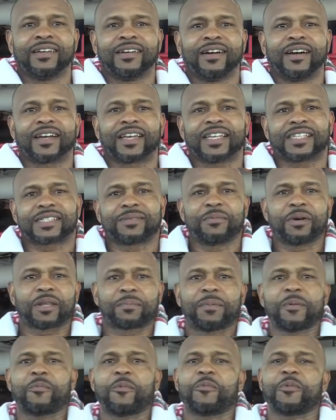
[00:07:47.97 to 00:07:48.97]
against some
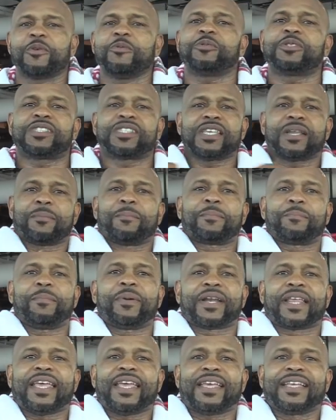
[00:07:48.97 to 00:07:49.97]
other people when we used to see them
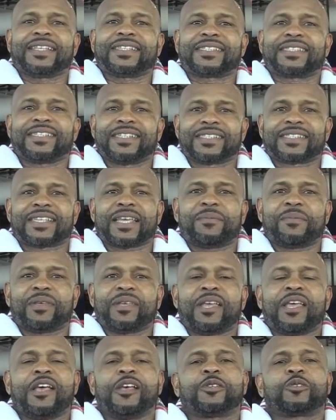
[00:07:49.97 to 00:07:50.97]
butt heads. You understand me?
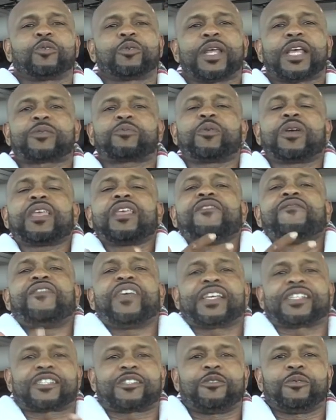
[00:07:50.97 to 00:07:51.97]
Mm-hmm. So that's what
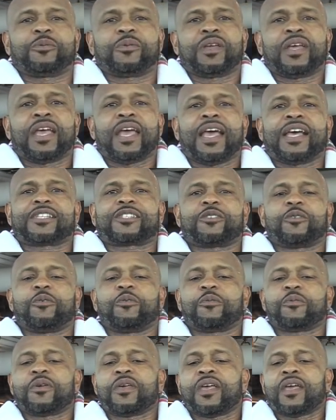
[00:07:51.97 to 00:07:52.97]
events do. And
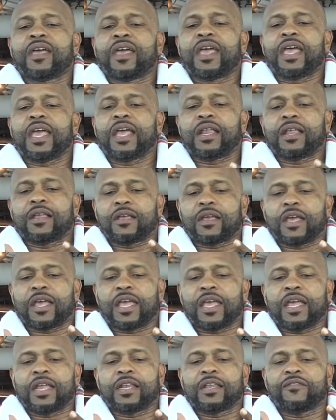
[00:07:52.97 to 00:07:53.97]
so an
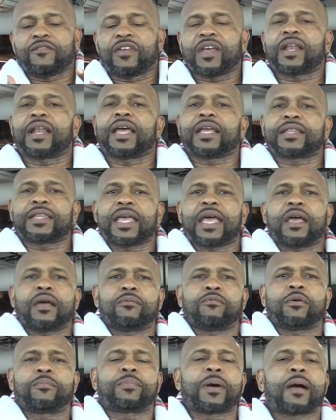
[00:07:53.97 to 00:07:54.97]
event like
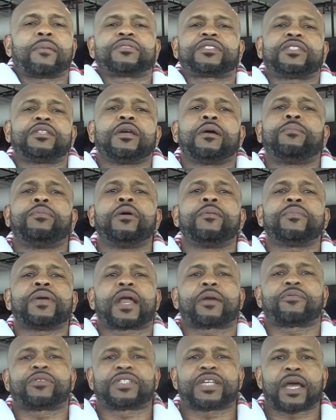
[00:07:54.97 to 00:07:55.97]
that will probably still pull me
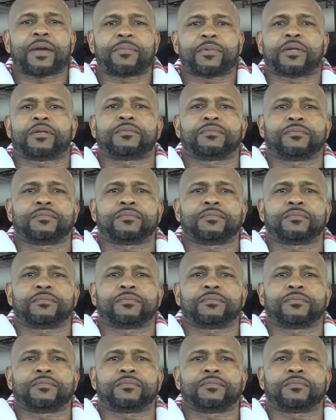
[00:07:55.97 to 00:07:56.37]
out of retirement.